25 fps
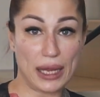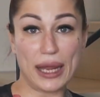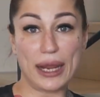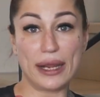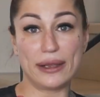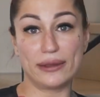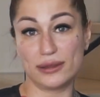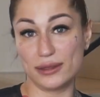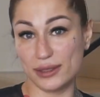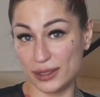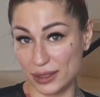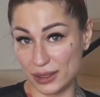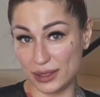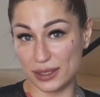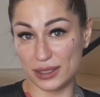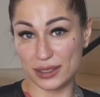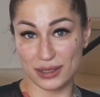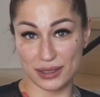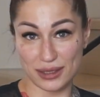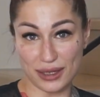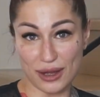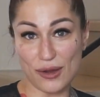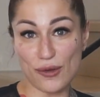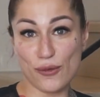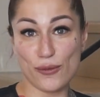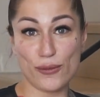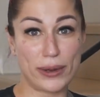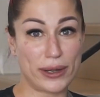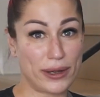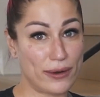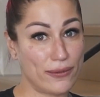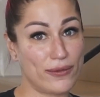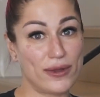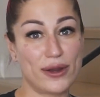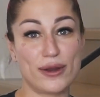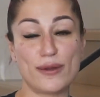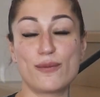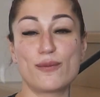And this is now very,
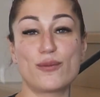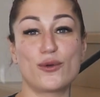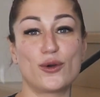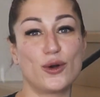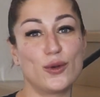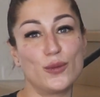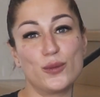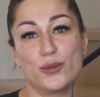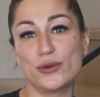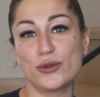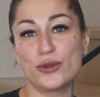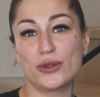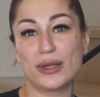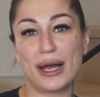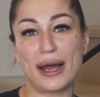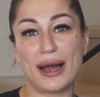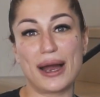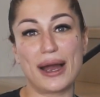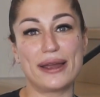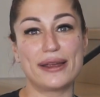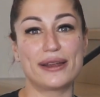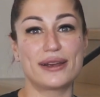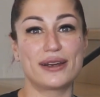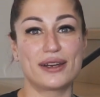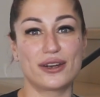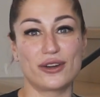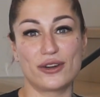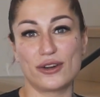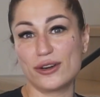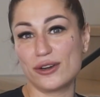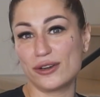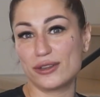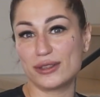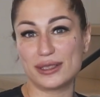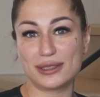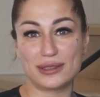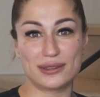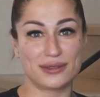very popular. I
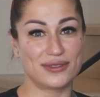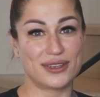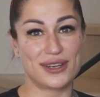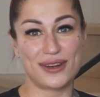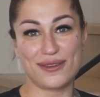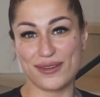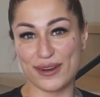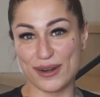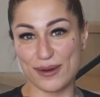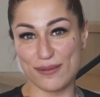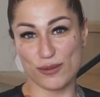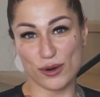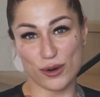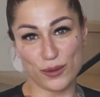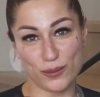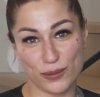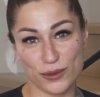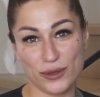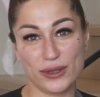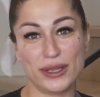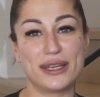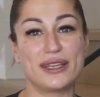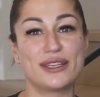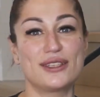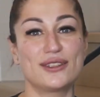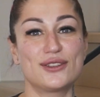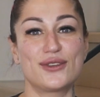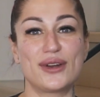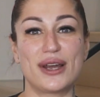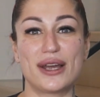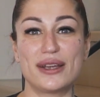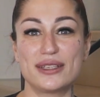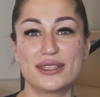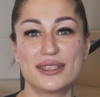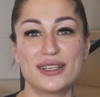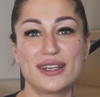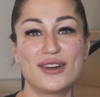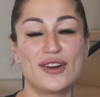heard it's very, very popular in
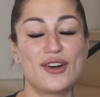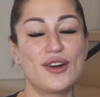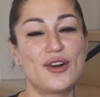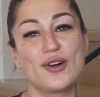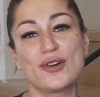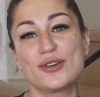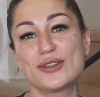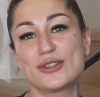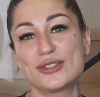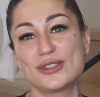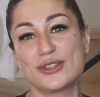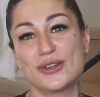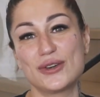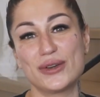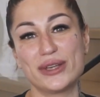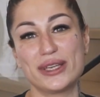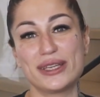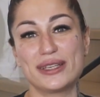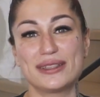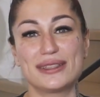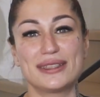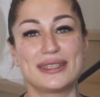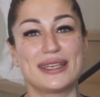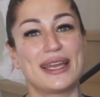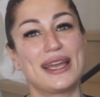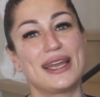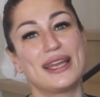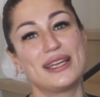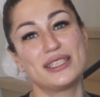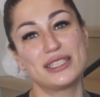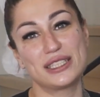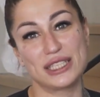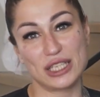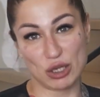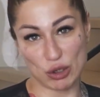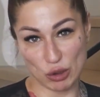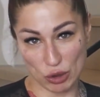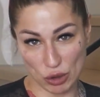Russia also, in
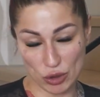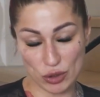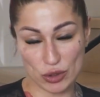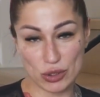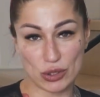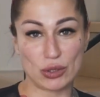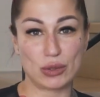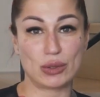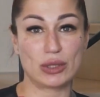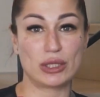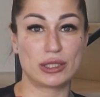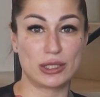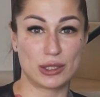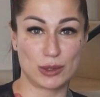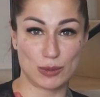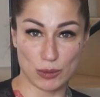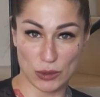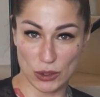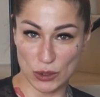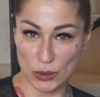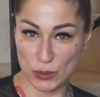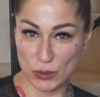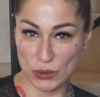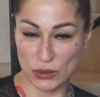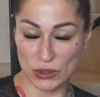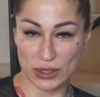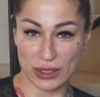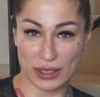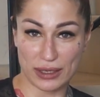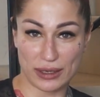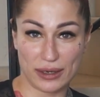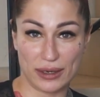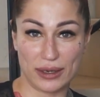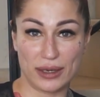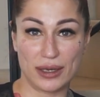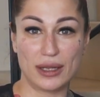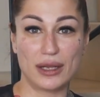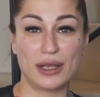Asia also it's popular.